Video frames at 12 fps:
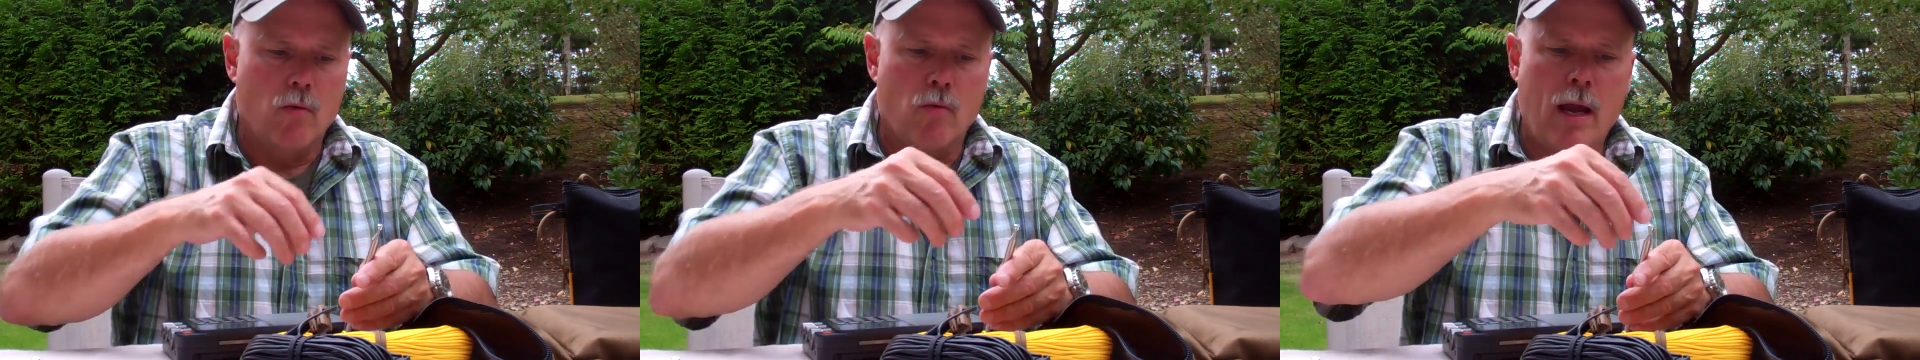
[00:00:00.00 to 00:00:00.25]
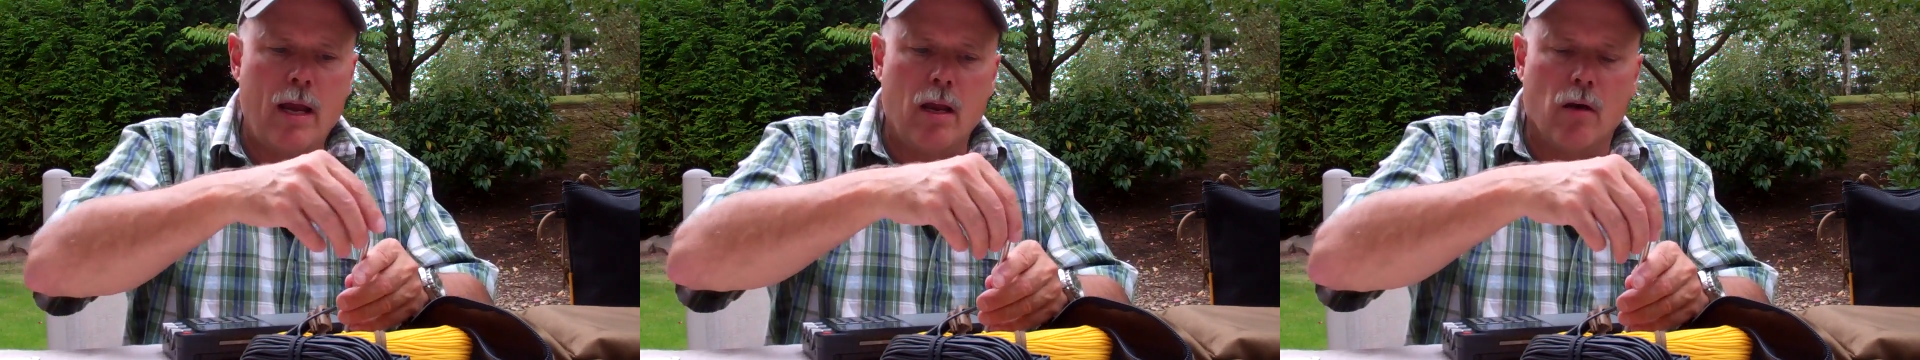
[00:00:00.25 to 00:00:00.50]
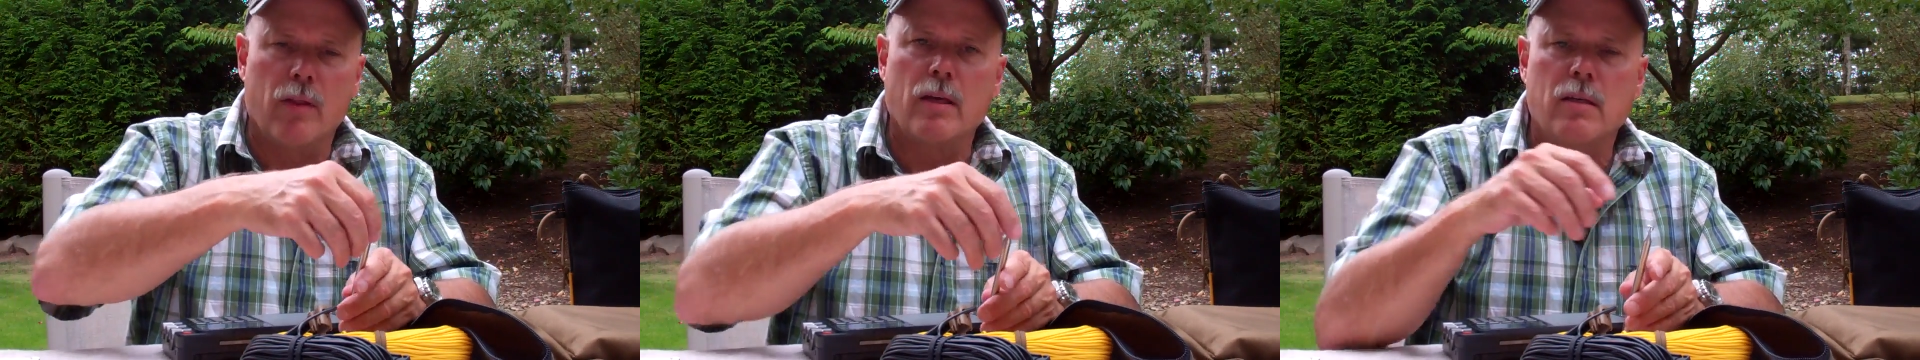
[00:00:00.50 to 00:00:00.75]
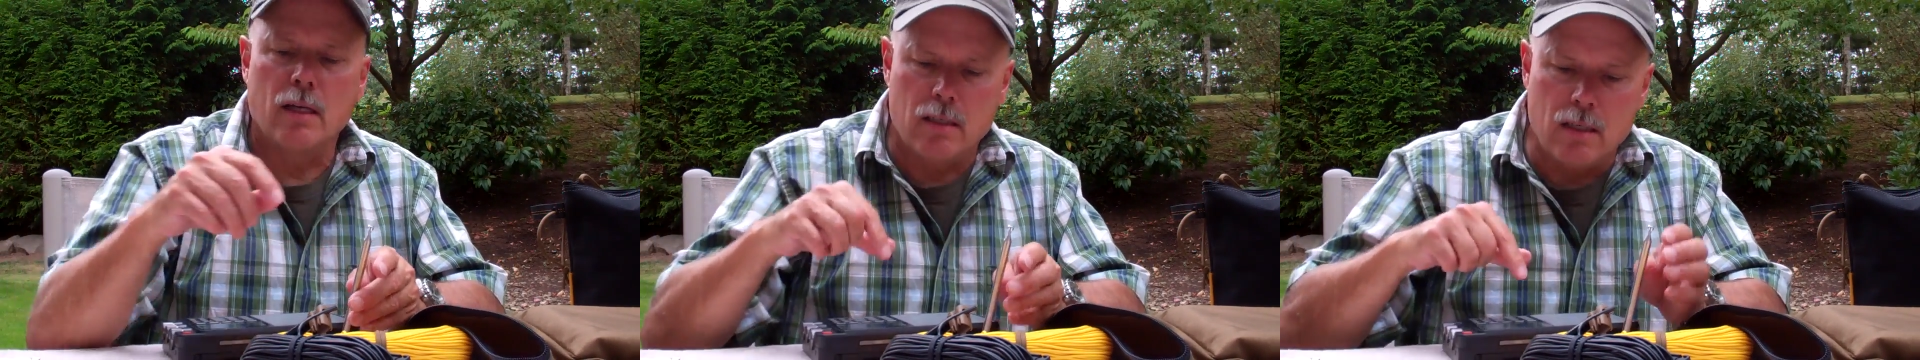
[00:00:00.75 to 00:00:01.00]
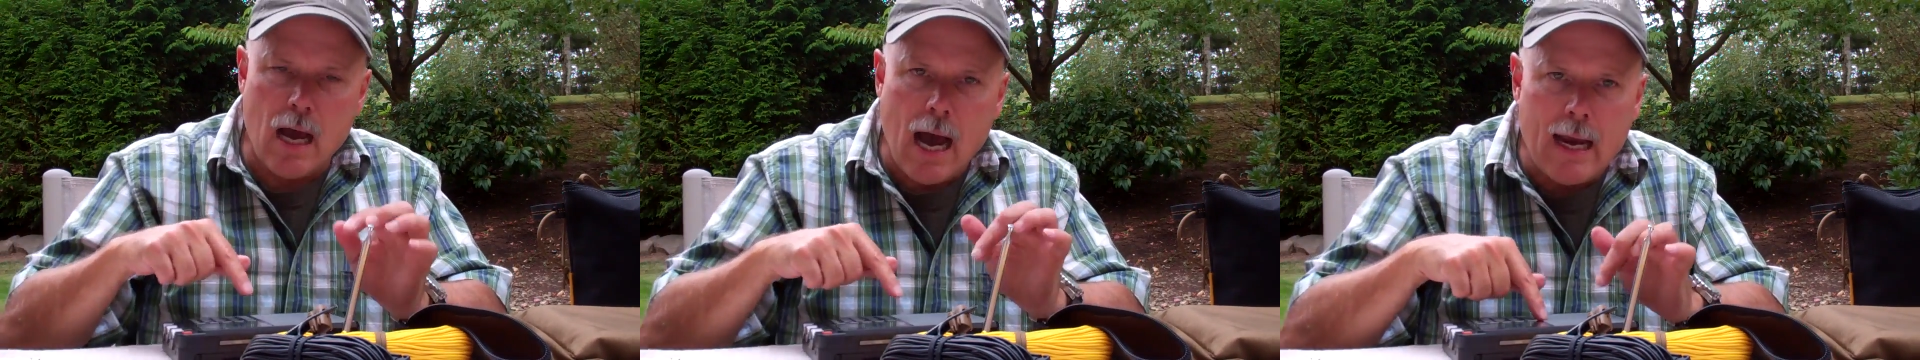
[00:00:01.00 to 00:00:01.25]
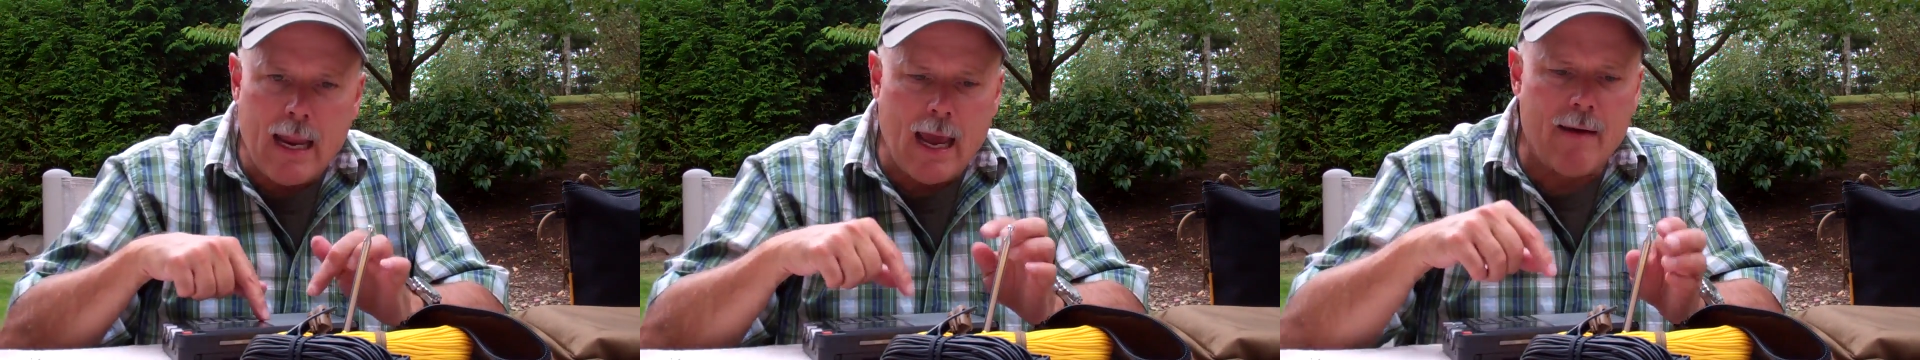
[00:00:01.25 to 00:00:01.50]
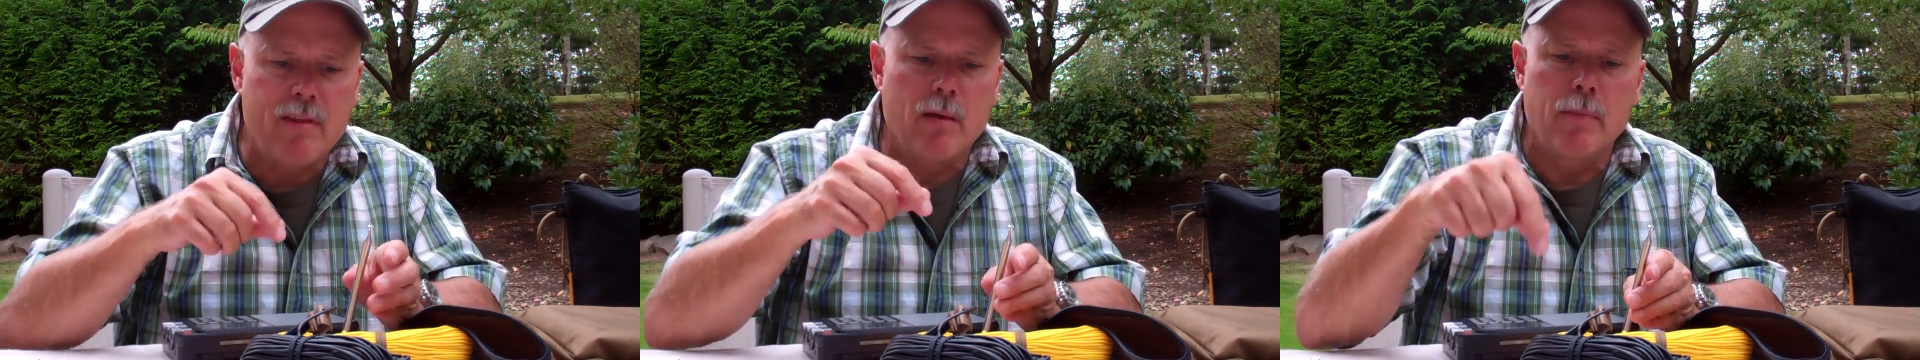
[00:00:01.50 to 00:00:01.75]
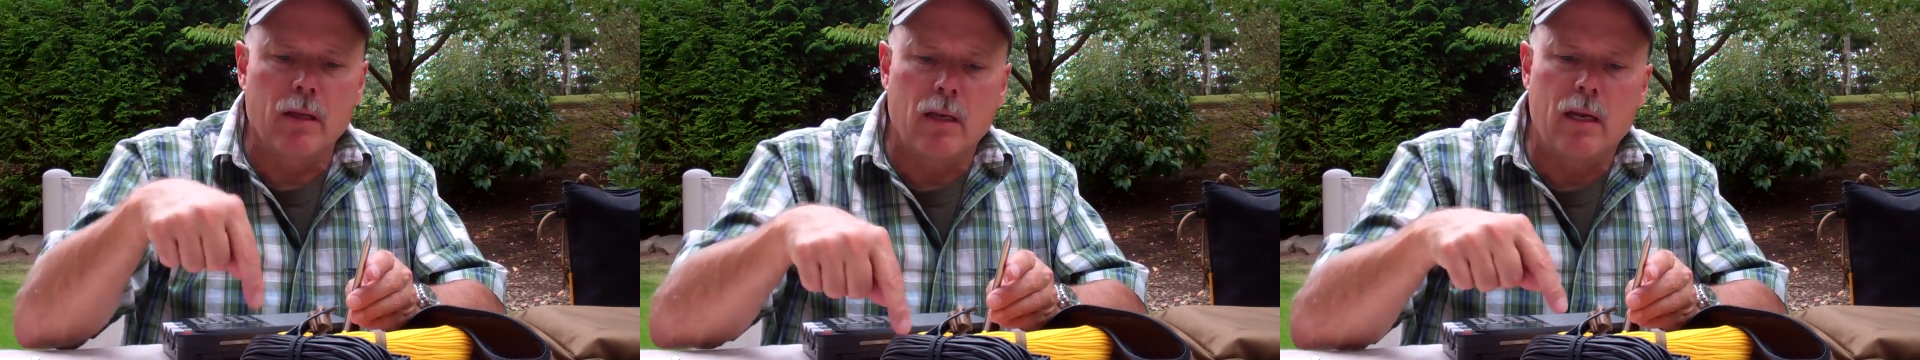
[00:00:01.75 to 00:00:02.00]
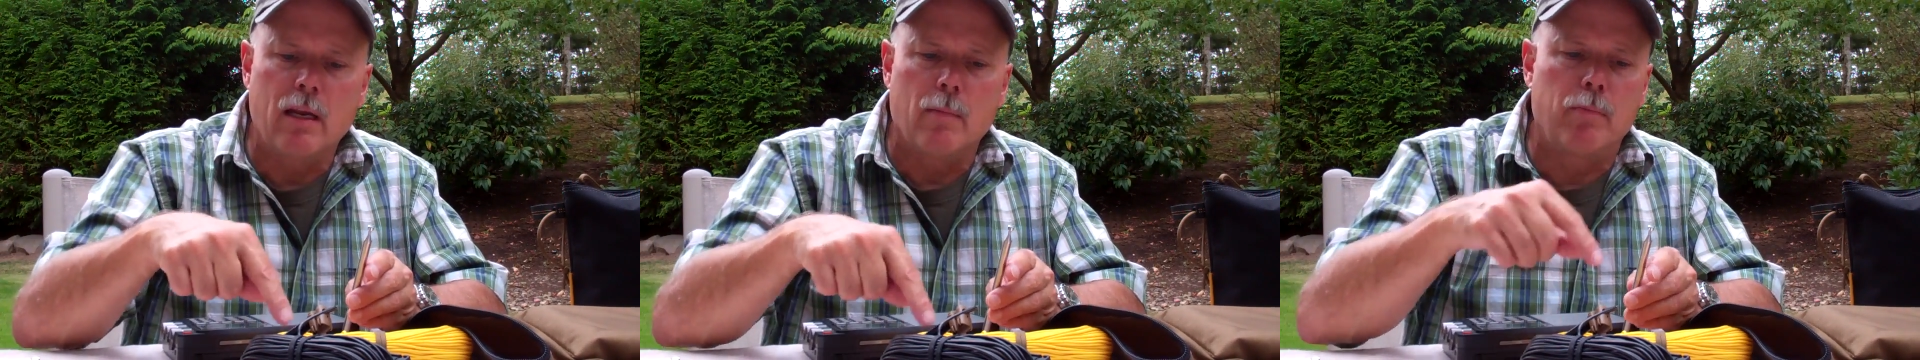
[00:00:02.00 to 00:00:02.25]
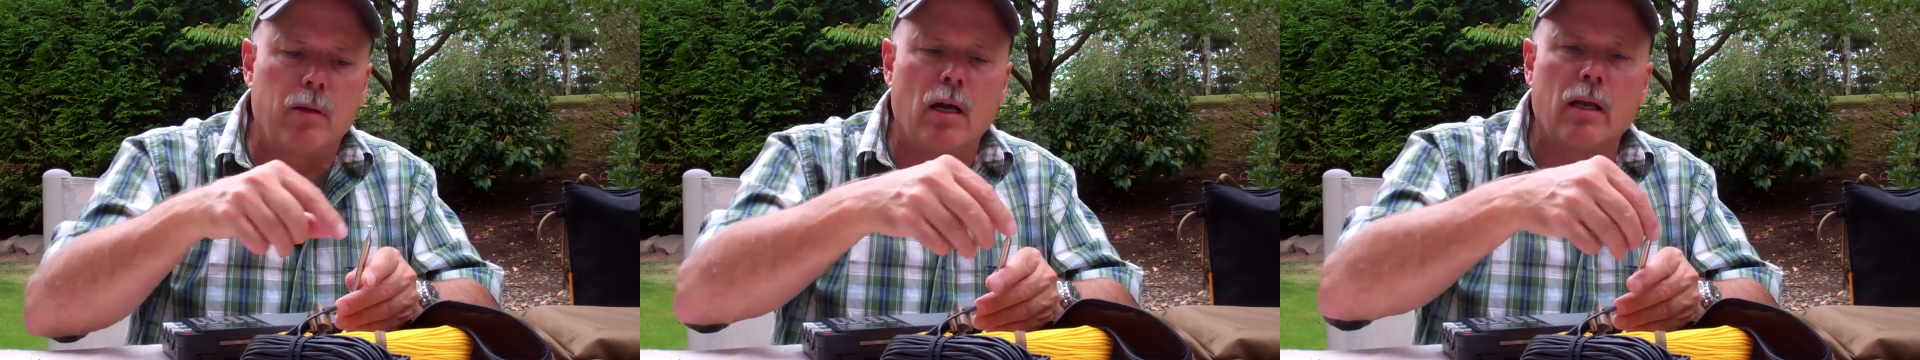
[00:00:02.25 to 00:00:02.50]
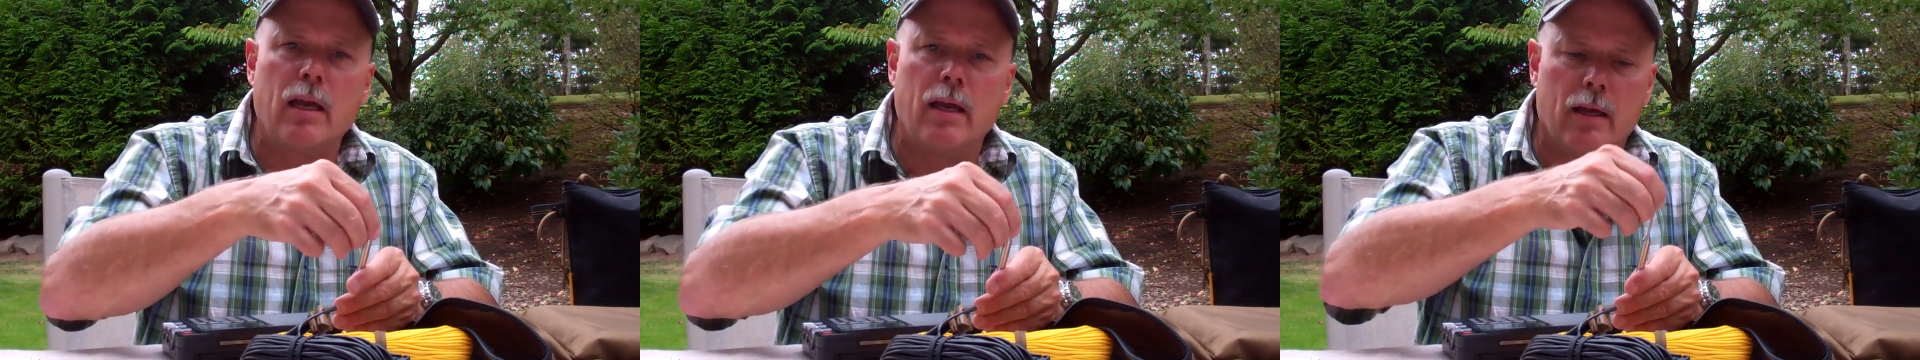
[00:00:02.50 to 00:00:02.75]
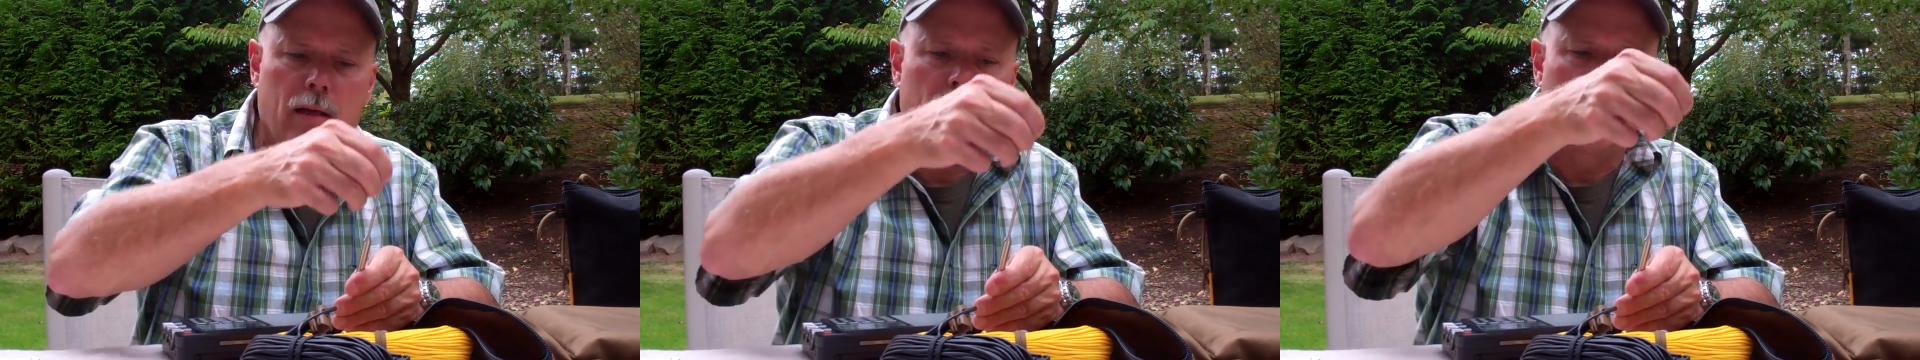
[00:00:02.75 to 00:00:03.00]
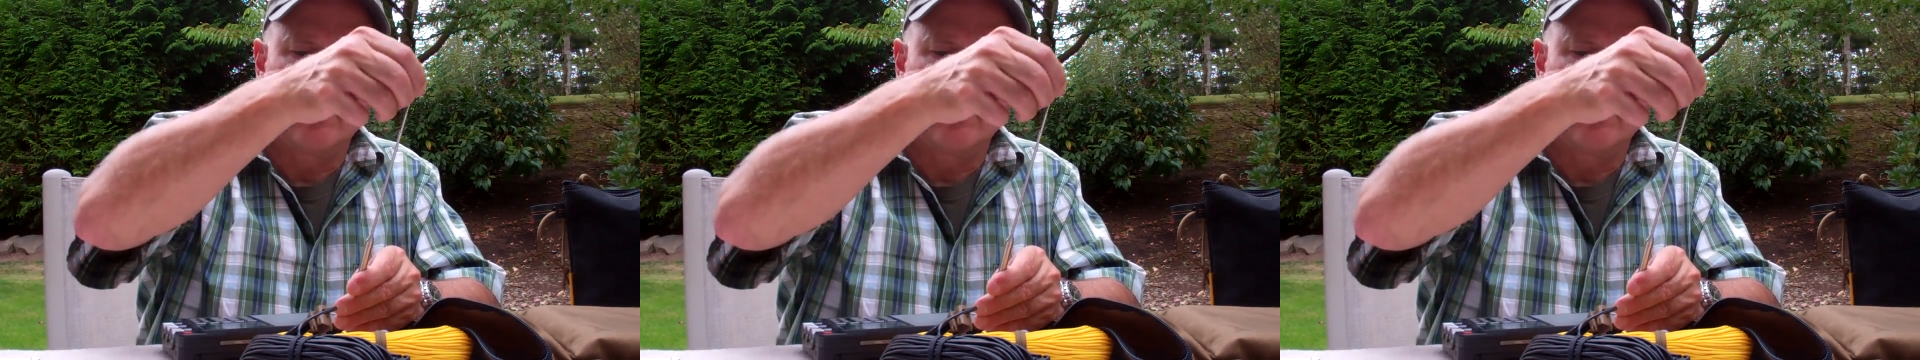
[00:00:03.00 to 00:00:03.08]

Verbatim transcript: radio that does not have the ability to plug in,